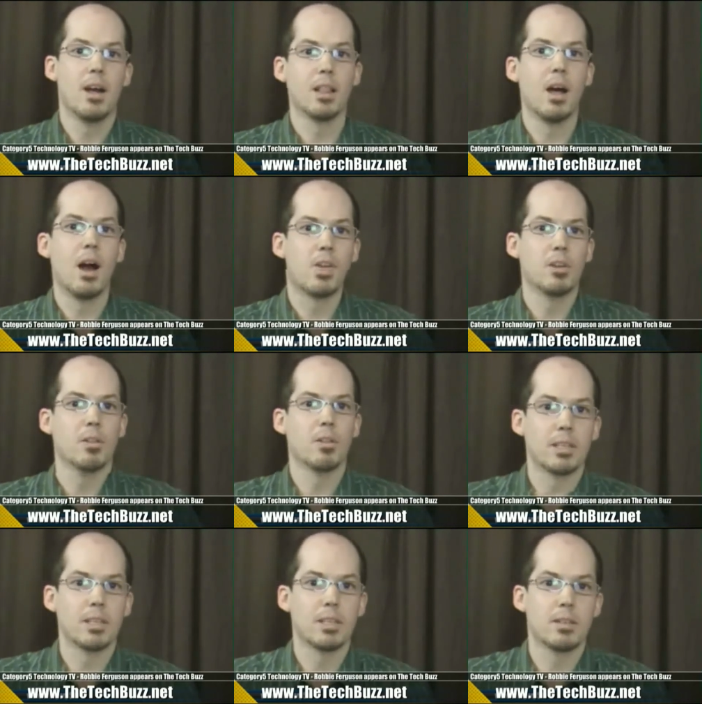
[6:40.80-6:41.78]
a lot of
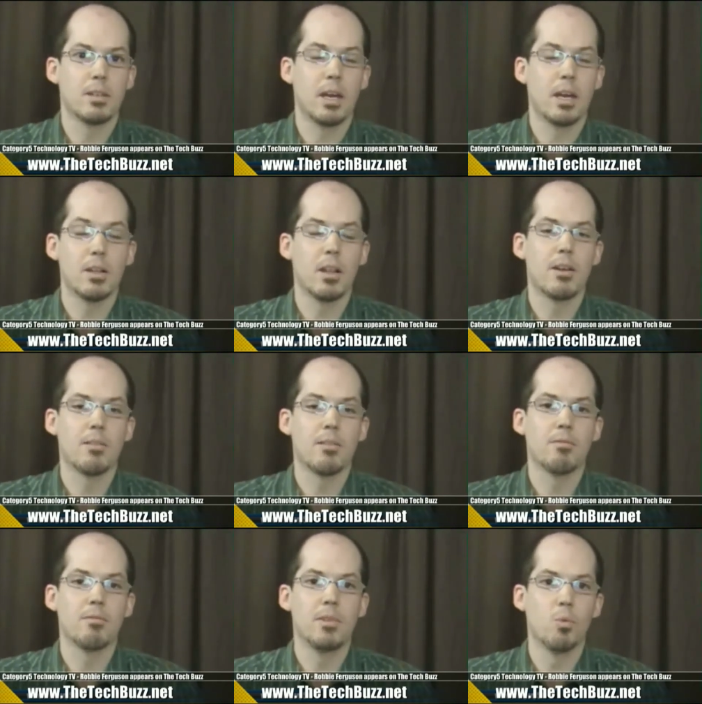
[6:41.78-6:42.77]
your Linux, uh, a lot
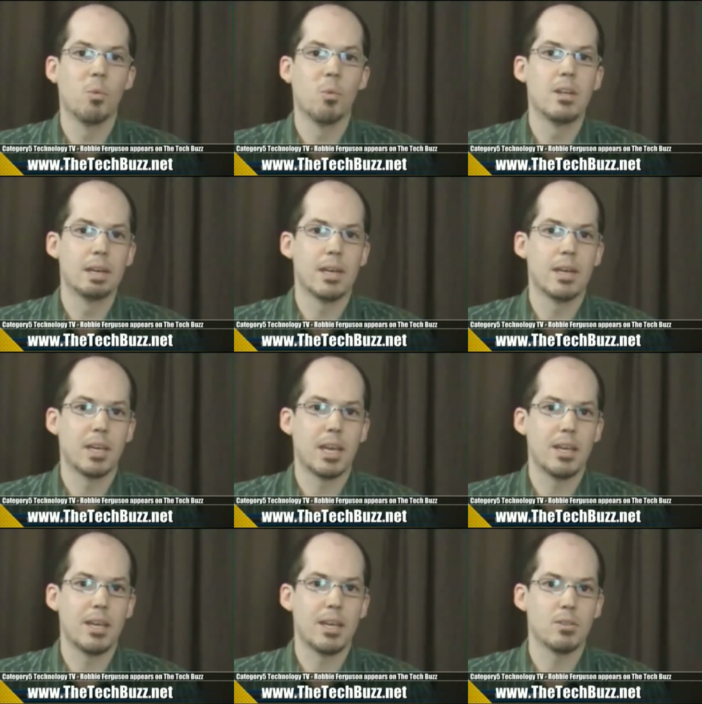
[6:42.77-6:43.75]
of your Windows
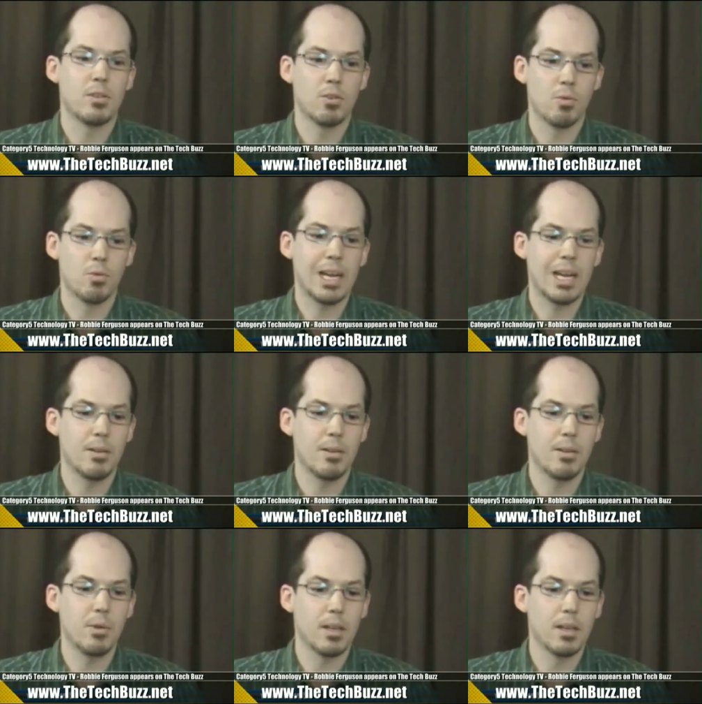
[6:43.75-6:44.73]
applications
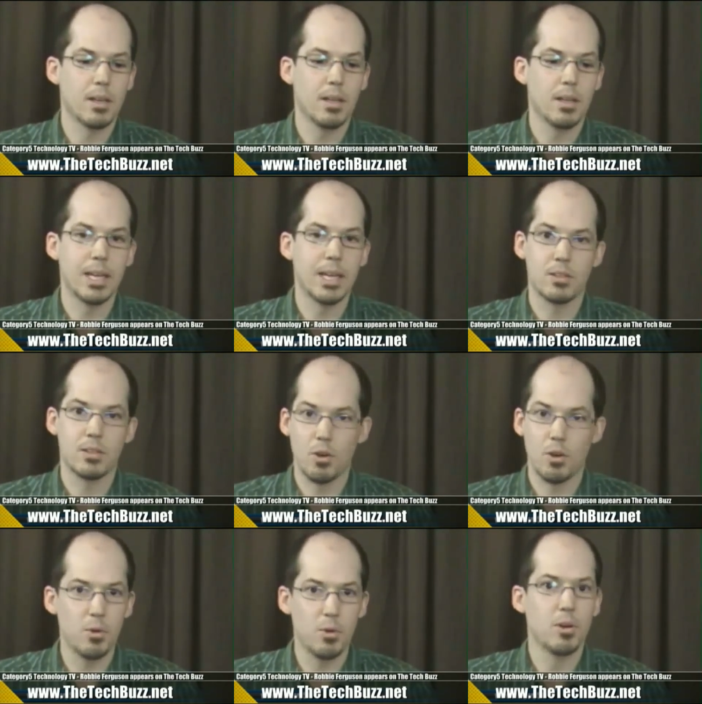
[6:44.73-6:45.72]
directly within Linux.
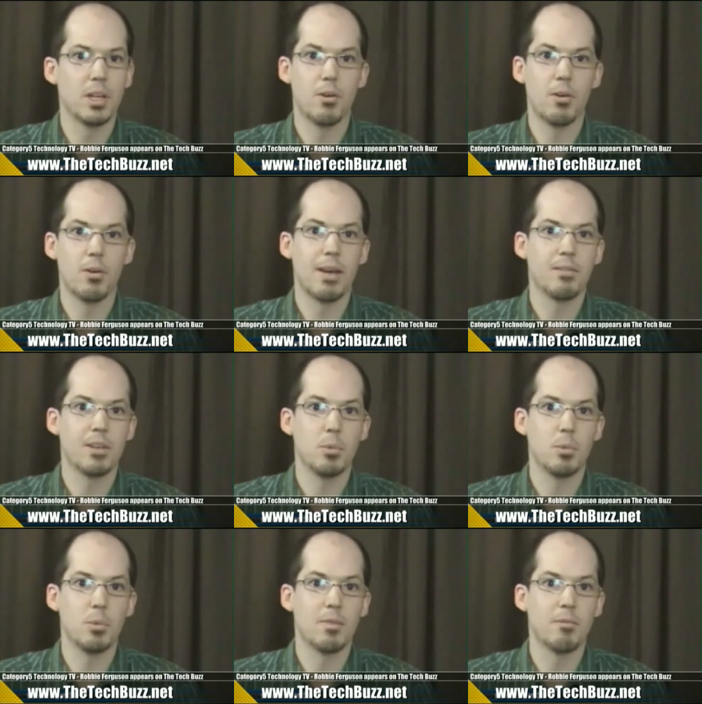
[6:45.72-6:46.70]
No rebooting, no having to
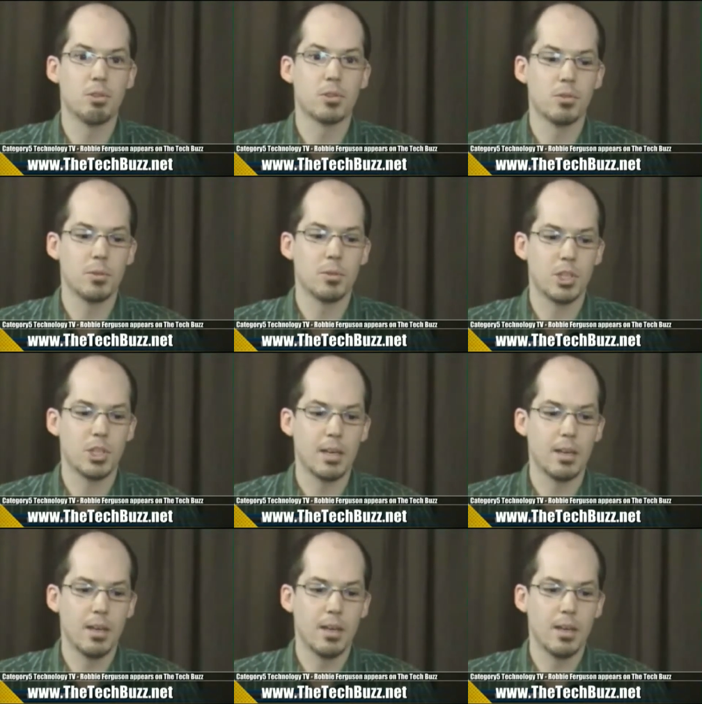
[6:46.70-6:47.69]
boot up a virtual
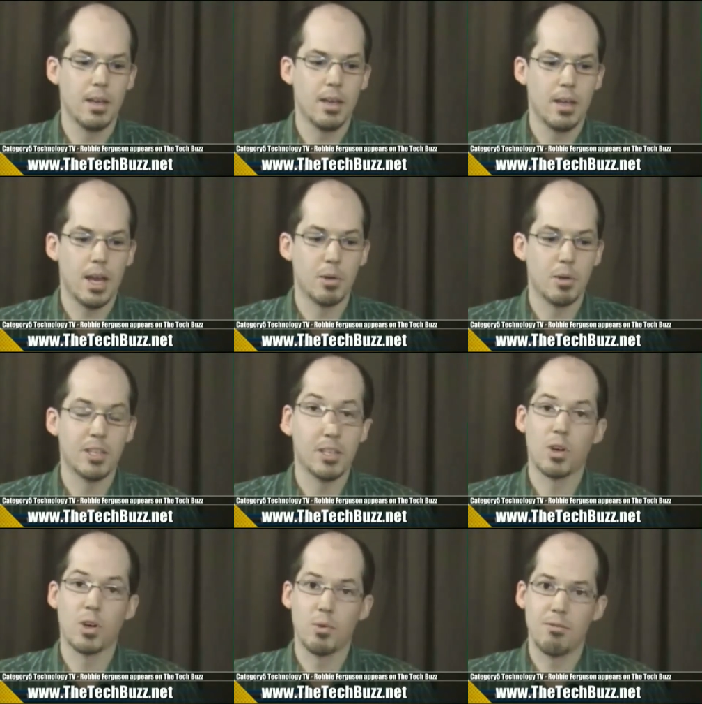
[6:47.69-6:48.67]
machine. Uh, but it
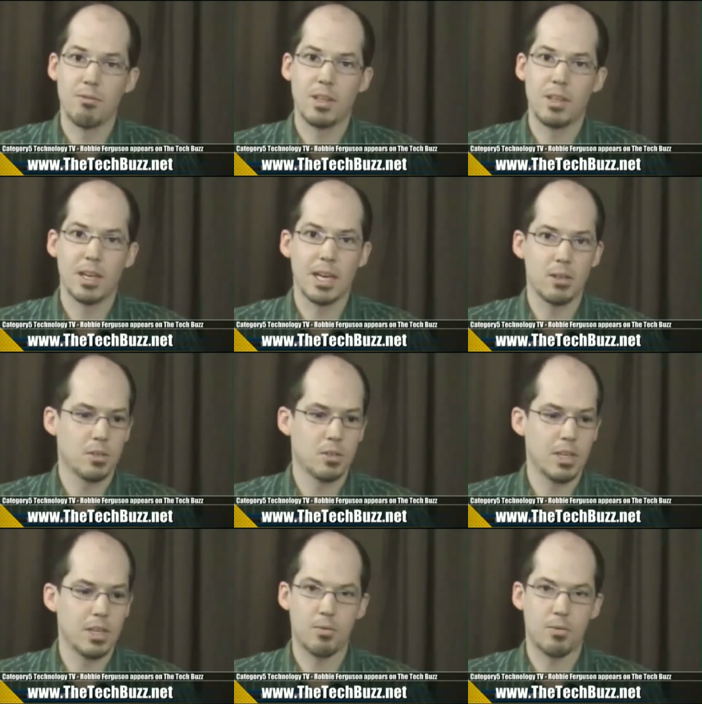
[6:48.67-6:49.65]
doesn't work with everything. I use
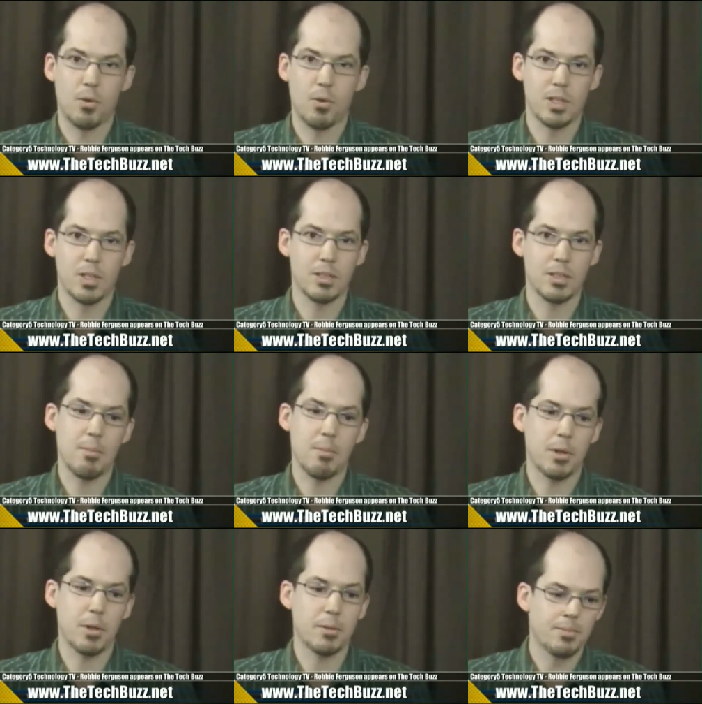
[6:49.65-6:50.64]
CS4 as the
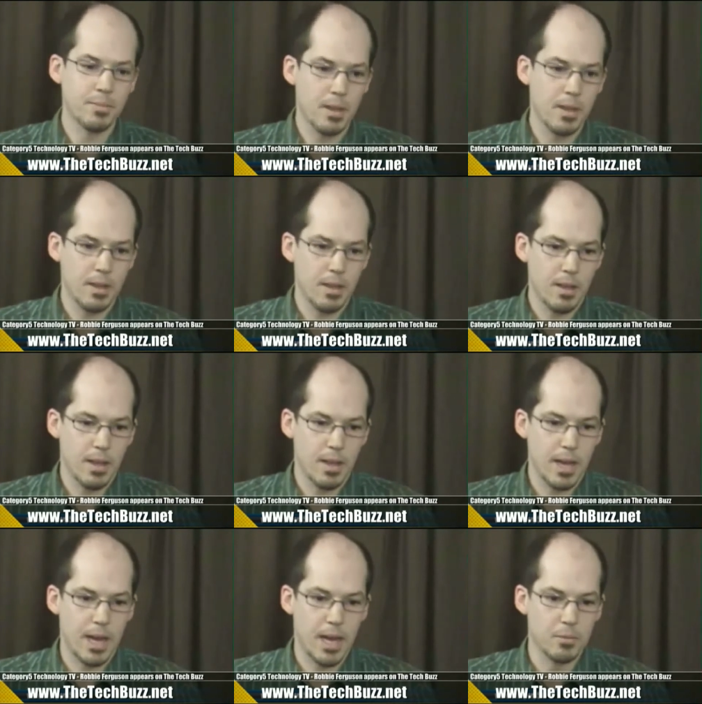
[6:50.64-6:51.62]
example. Mm.
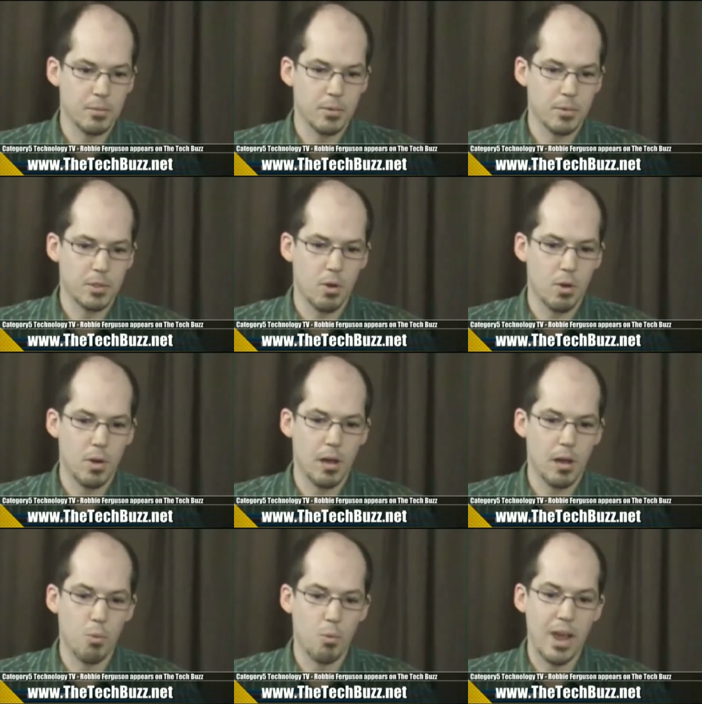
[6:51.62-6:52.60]
Um, so
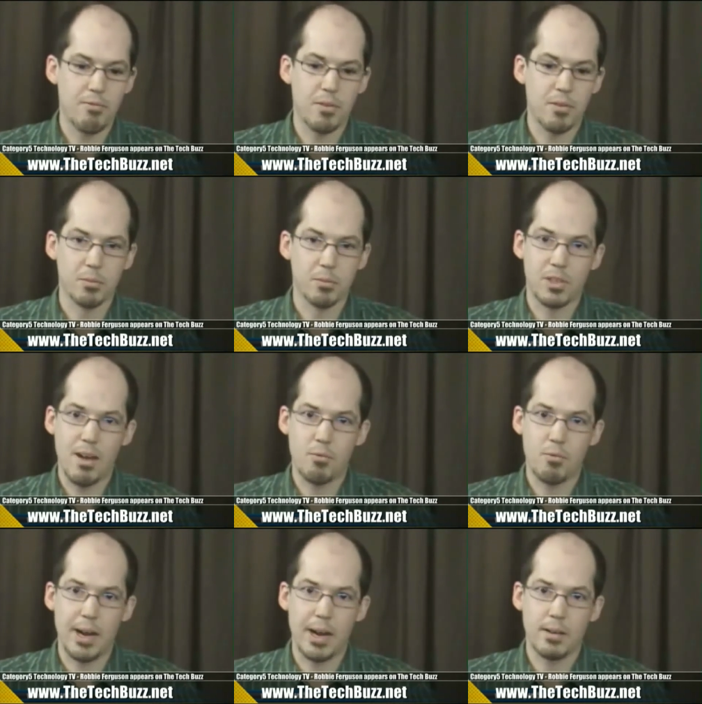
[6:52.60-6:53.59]
away from
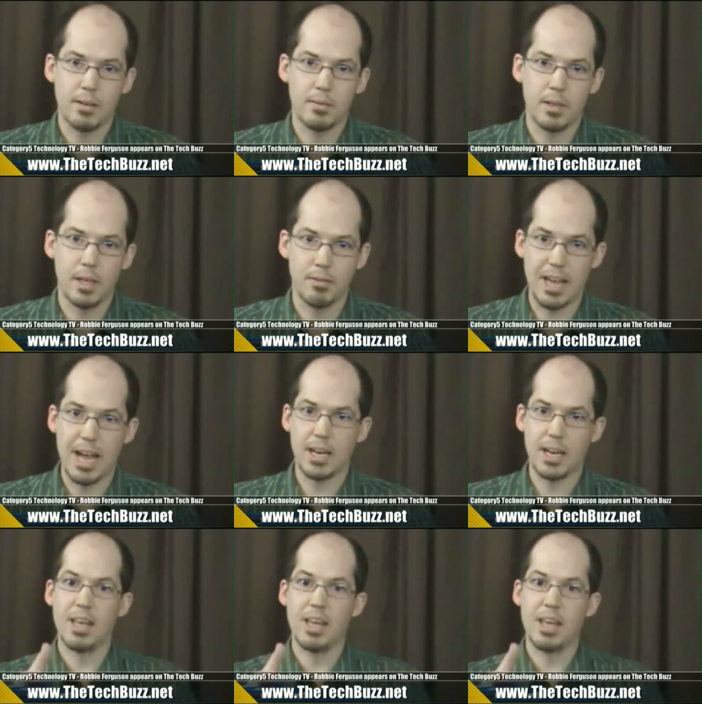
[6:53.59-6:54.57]
software, if
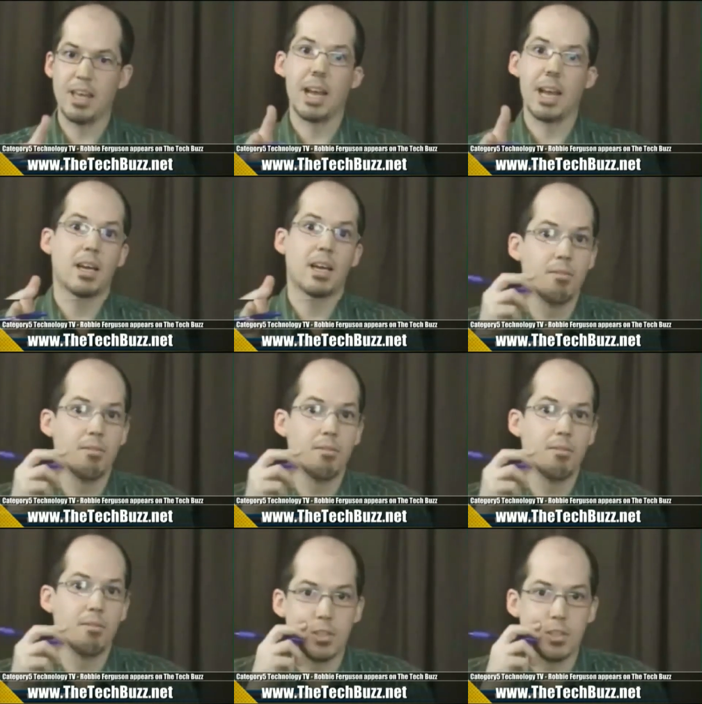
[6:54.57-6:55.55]
that if that kind of covers
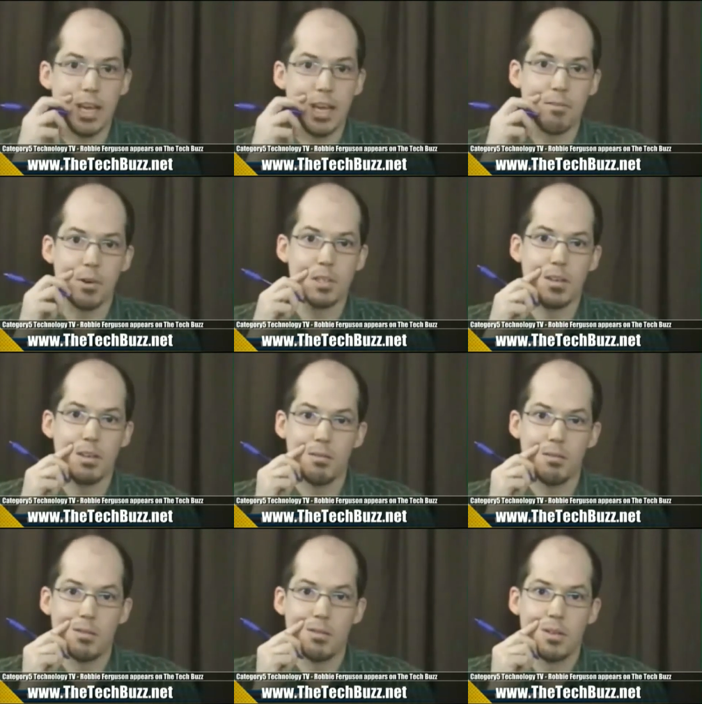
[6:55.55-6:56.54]
that for you, Steve. Yeah.